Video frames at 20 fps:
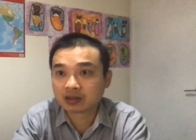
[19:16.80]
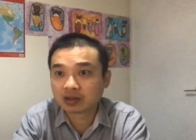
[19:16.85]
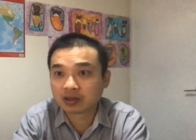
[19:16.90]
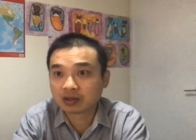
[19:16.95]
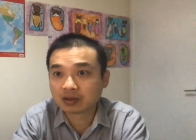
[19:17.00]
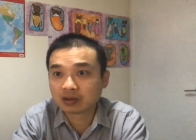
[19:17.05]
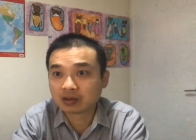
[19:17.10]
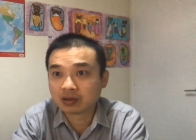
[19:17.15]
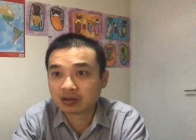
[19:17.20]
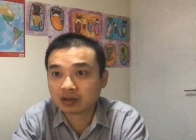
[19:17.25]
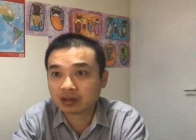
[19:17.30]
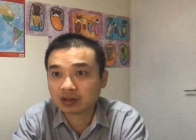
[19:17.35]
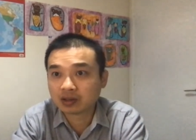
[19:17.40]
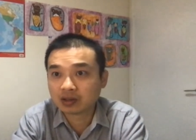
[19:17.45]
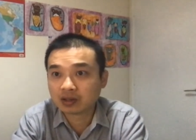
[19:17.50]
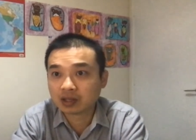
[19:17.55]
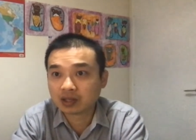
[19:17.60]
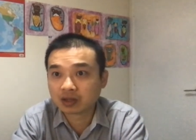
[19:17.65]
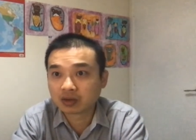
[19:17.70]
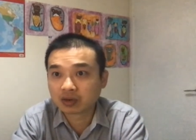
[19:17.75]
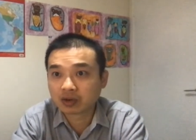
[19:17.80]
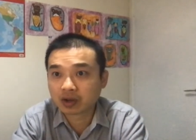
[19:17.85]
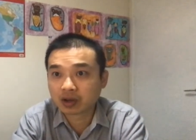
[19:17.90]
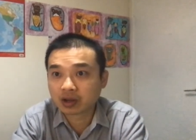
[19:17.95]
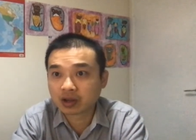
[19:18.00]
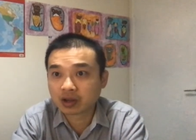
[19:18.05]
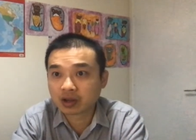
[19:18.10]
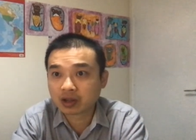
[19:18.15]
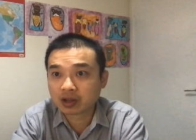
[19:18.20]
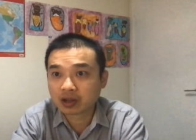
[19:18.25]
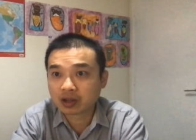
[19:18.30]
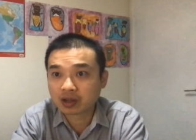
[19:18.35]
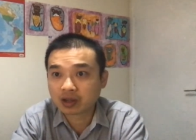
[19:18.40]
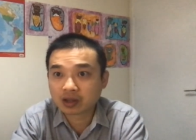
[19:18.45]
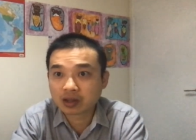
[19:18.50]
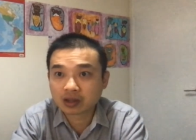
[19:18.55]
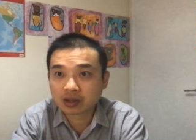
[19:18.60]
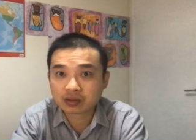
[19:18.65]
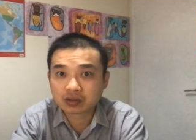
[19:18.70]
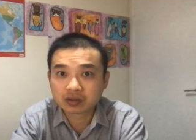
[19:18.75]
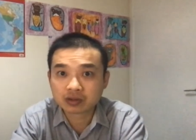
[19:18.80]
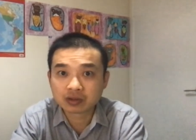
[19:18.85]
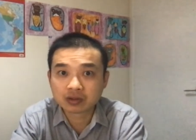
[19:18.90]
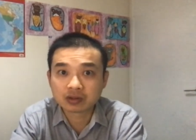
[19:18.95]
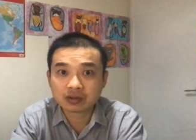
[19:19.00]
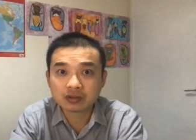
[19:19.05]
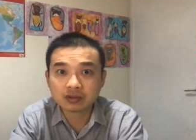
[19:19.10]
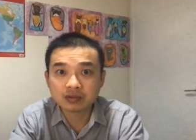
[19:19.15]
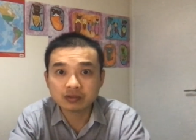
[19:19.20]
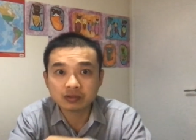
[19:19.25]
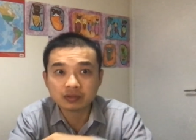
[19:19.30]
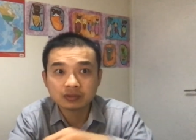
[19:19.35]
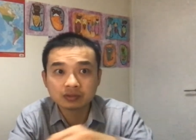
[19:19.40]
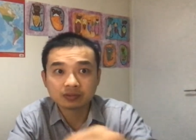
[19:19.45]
I'll give to you.